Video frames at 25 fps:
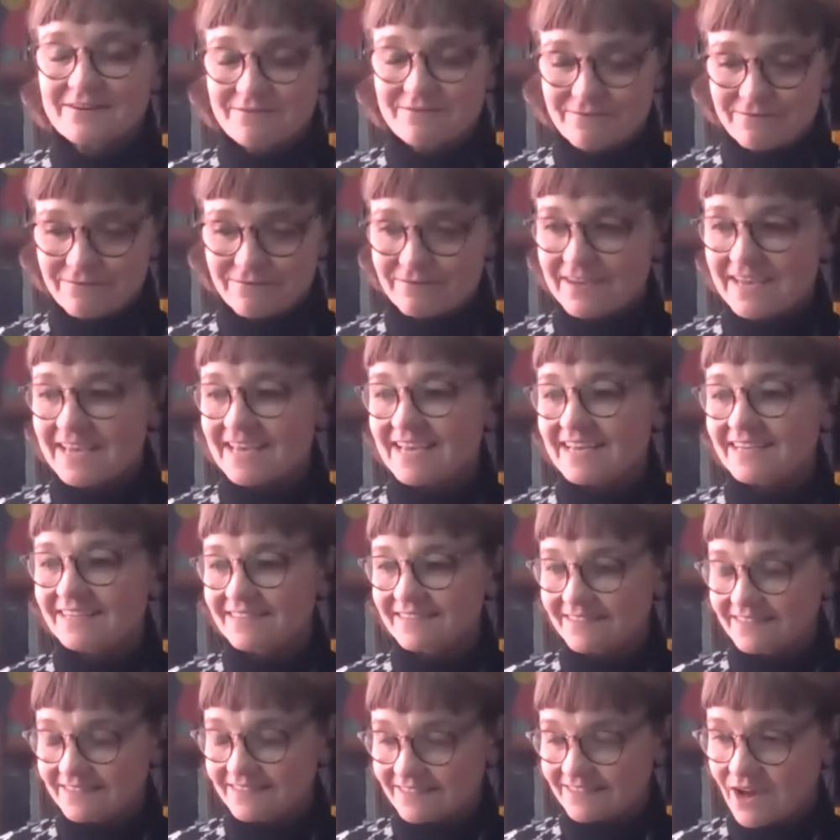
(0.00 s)

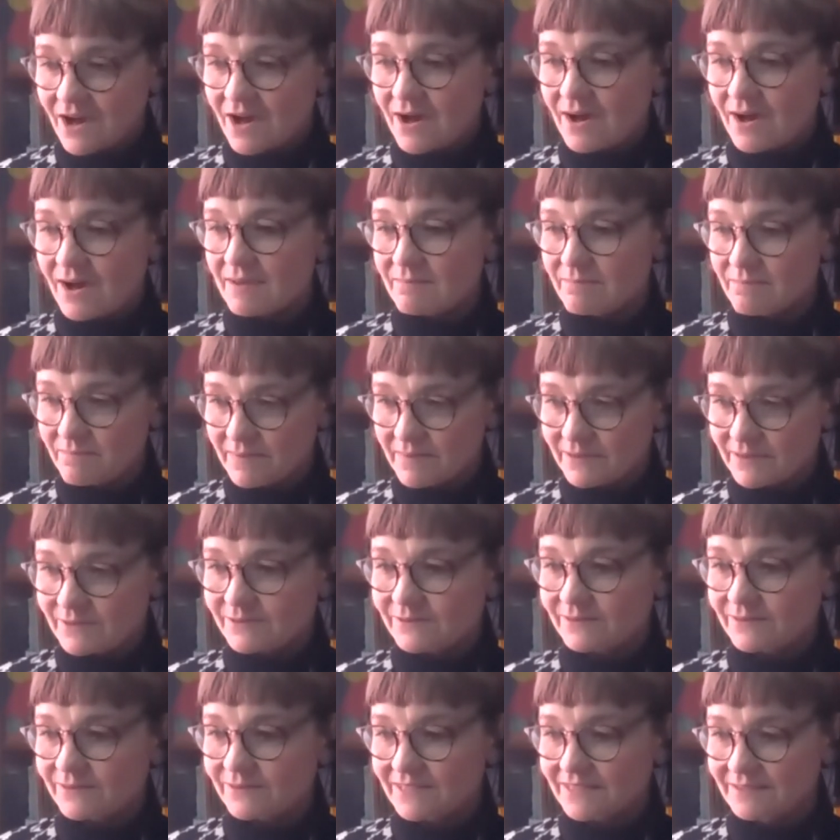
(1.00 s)
Feed, die,
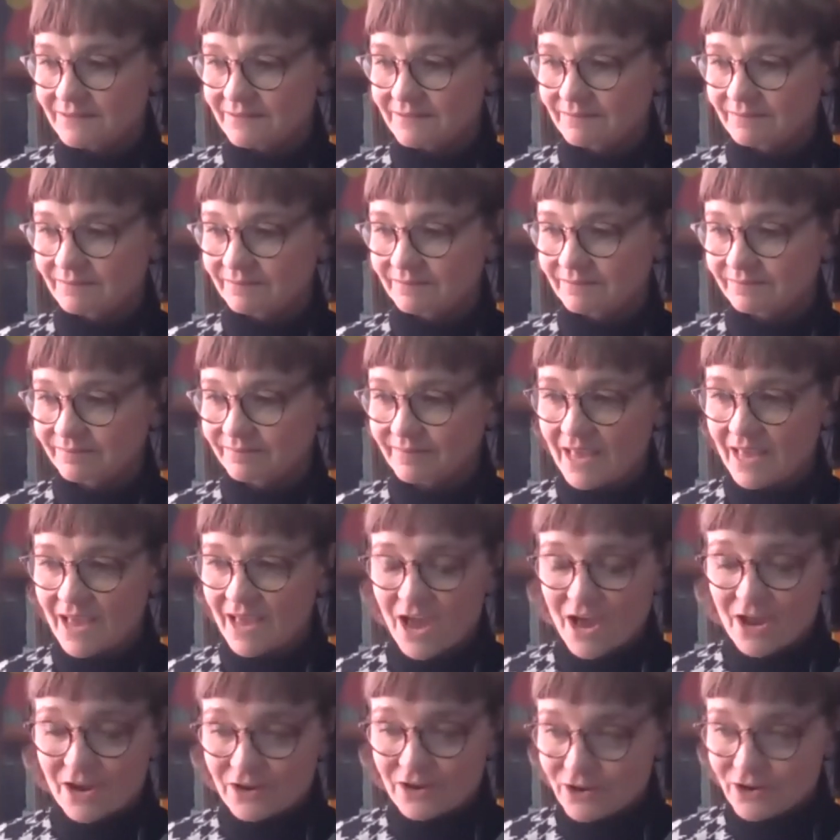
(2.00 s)
build.
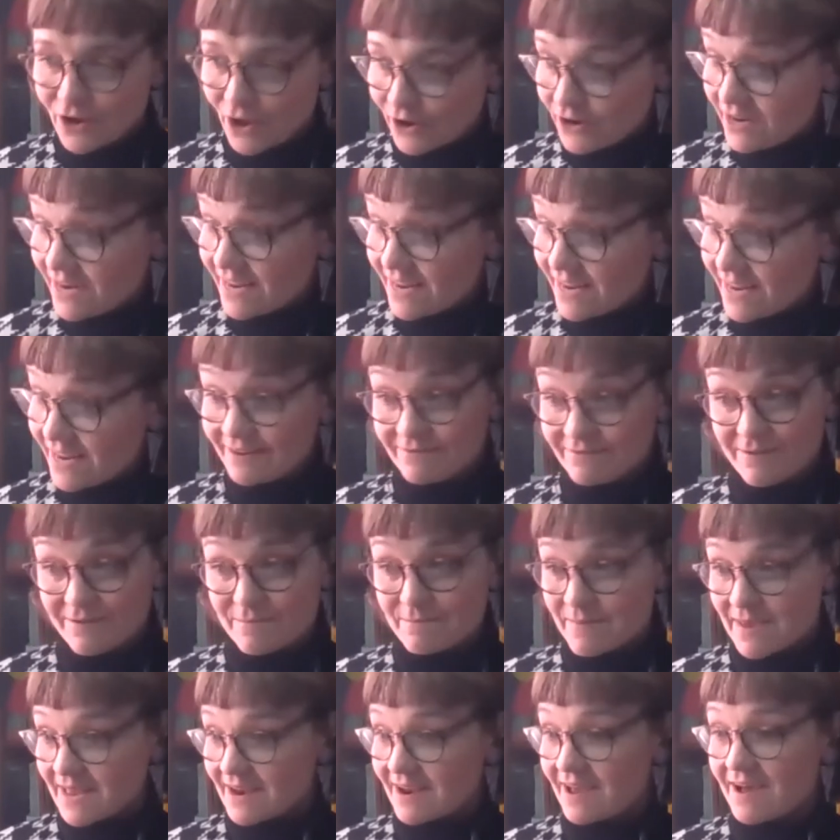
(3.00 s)
No need for
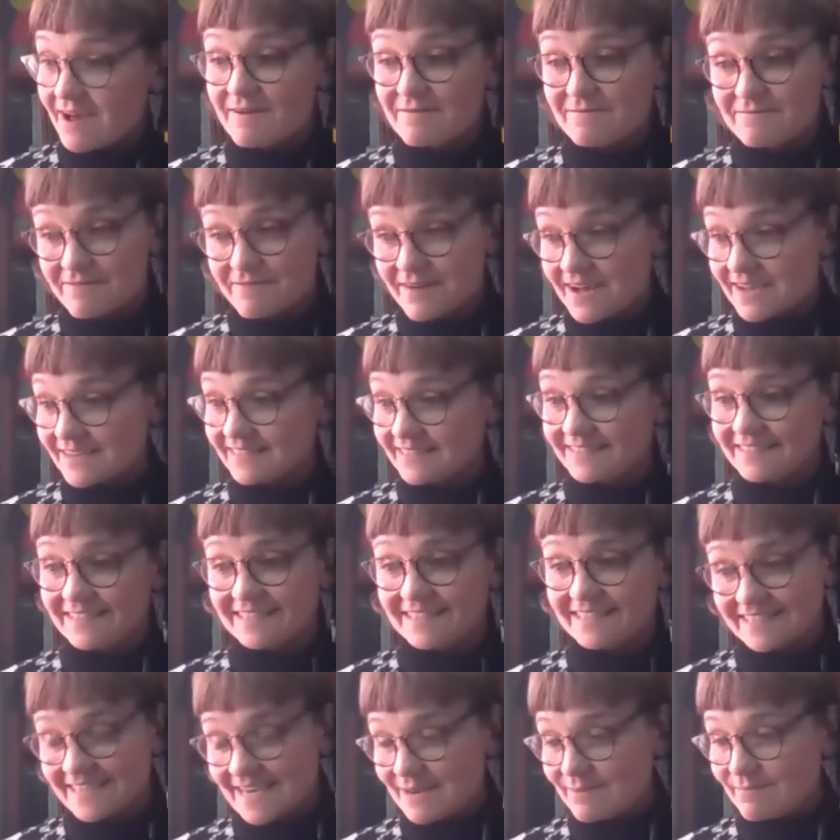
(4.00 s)
better,
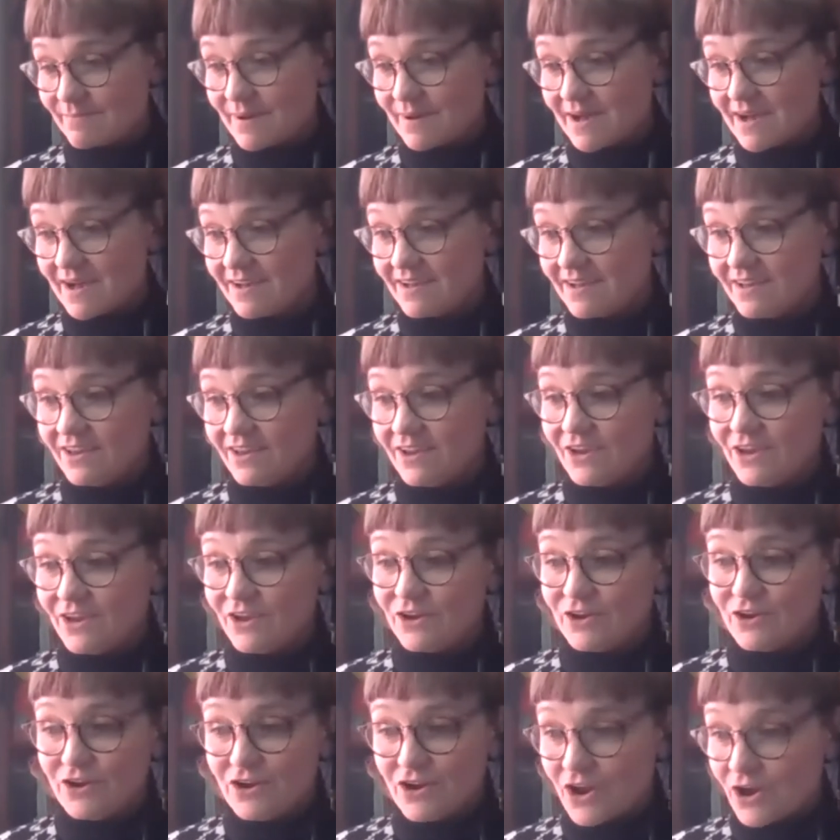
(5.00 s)
faster, cheaper.
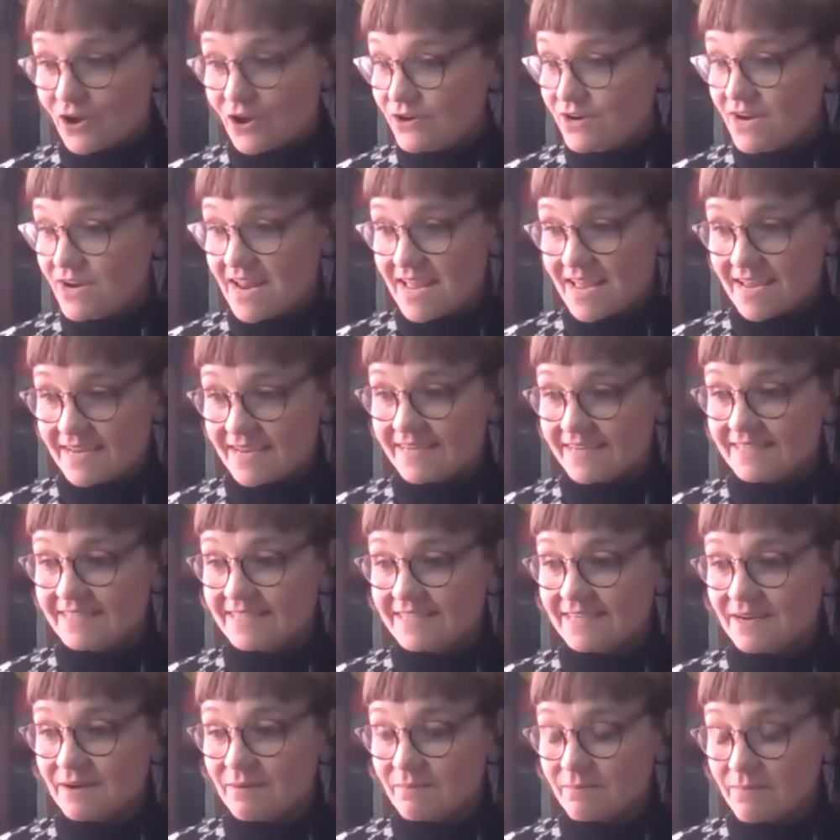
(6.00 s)
No
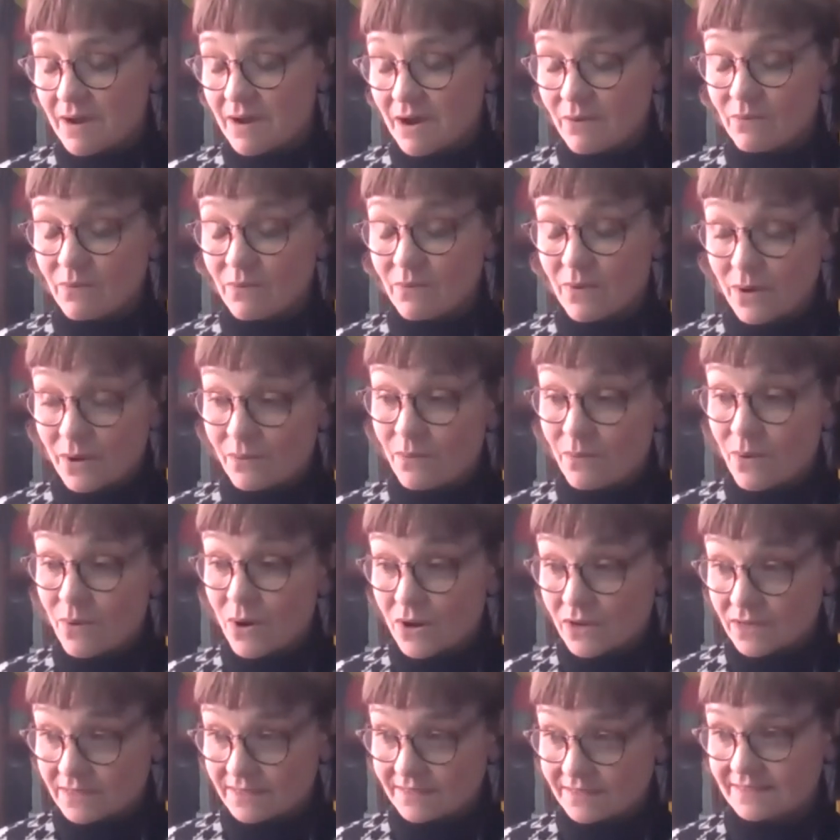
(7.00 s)
need but what
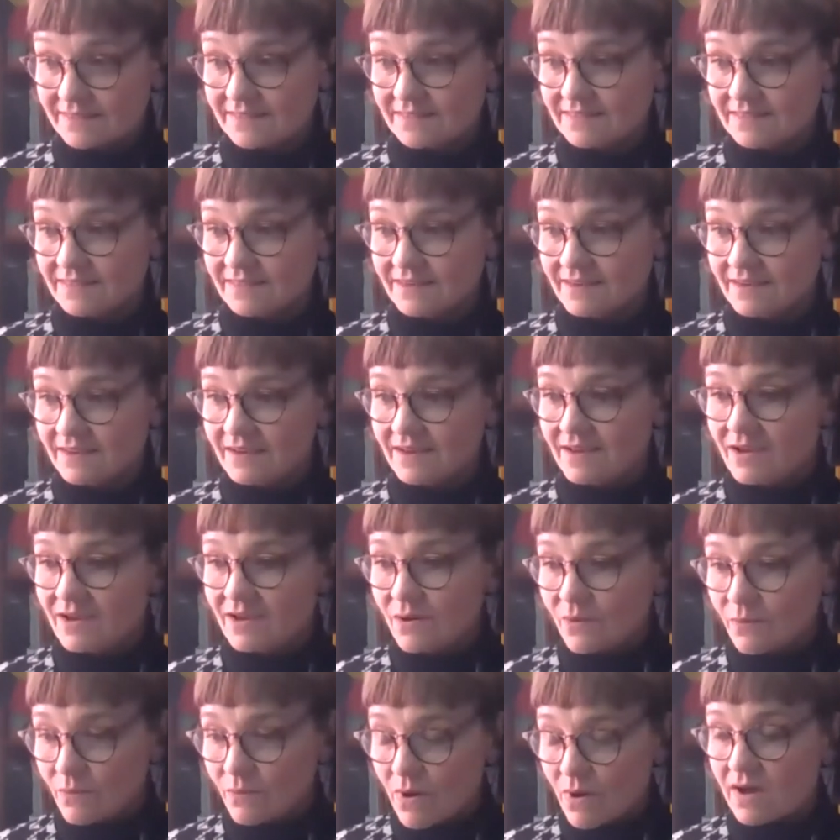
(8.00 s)
was.
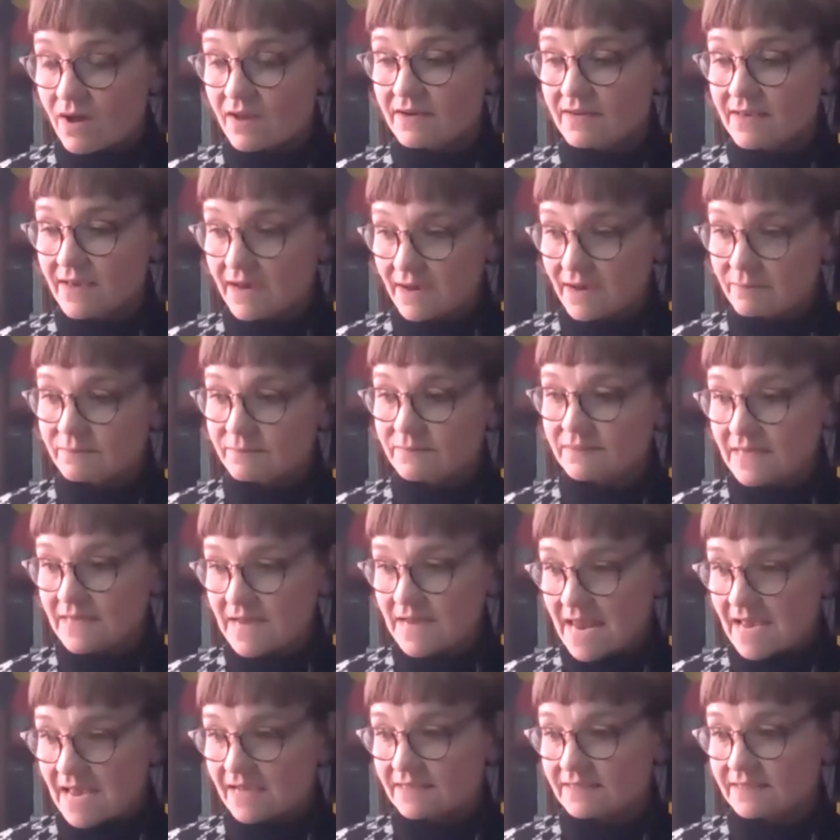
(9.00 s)
What comes
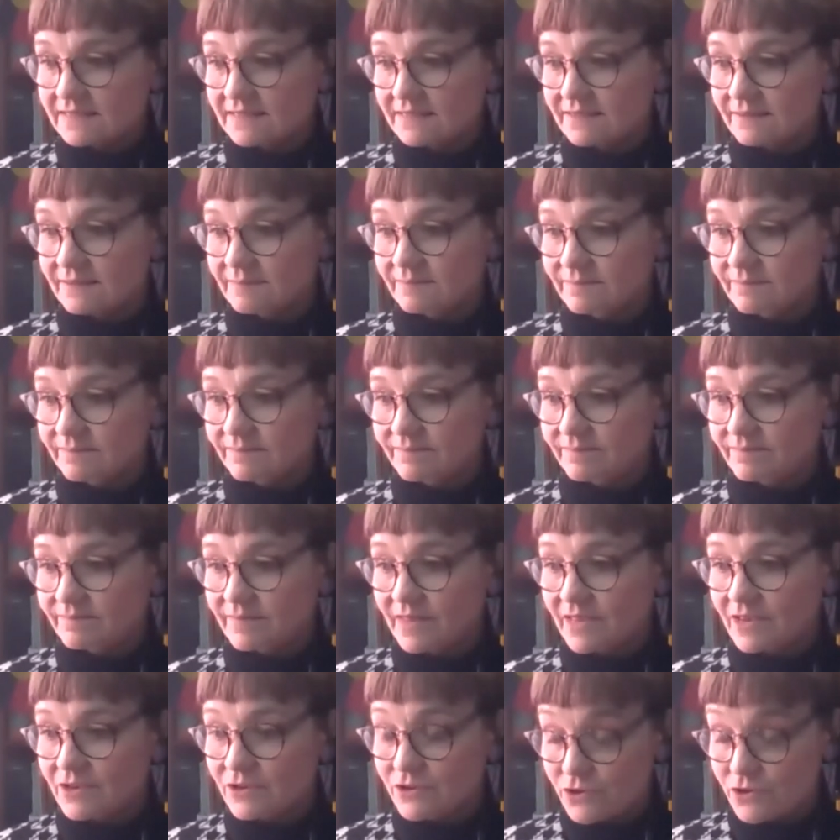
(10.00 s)
next?
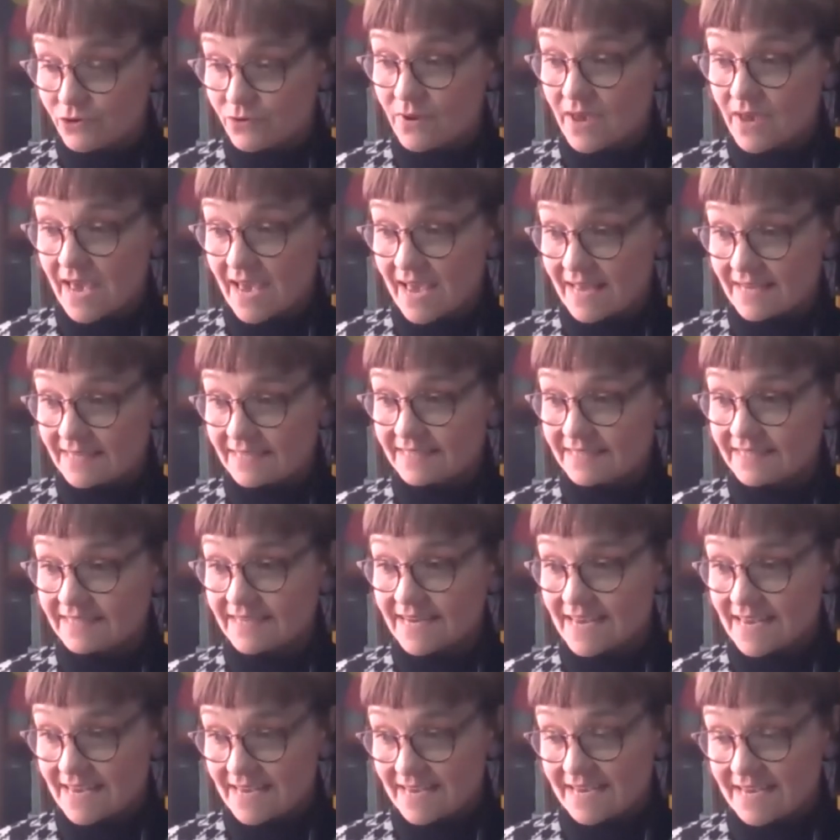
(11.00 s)
You end
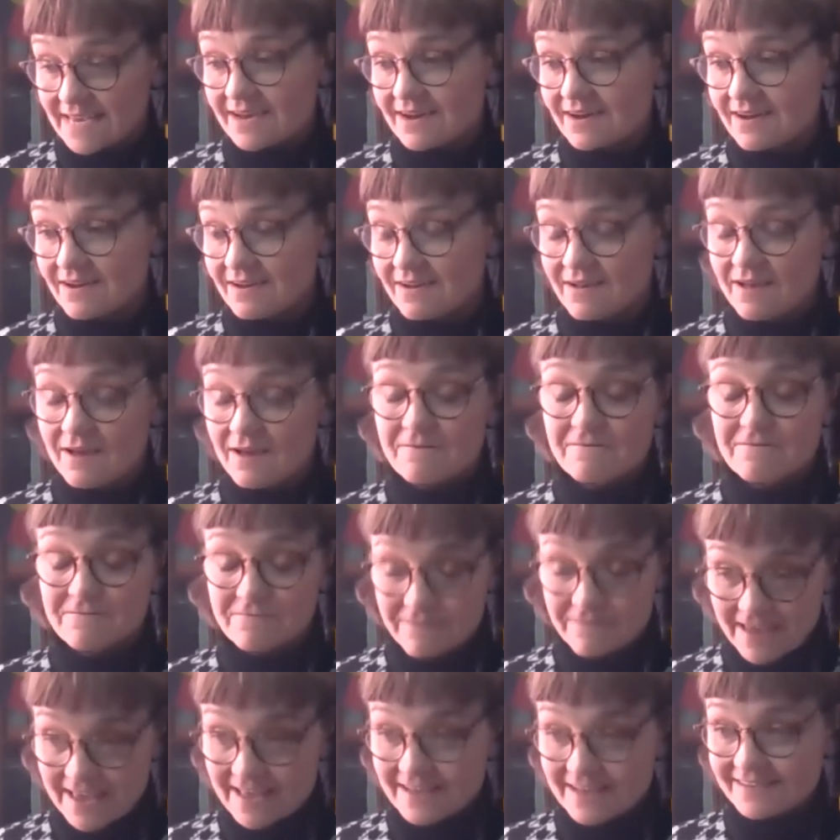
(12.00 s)
here.
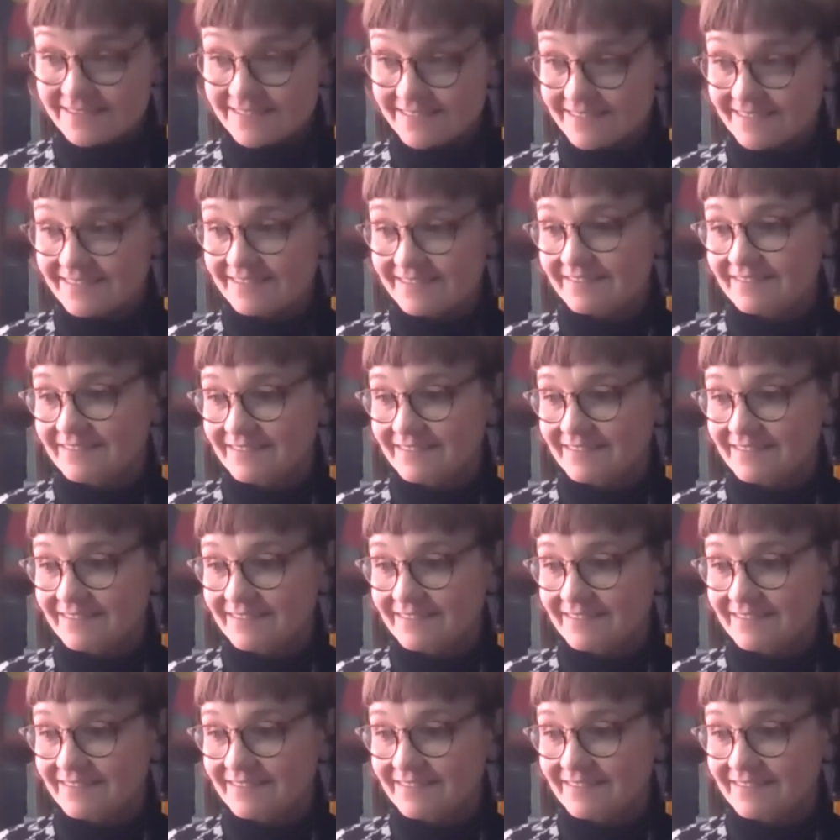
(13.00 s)
Fend.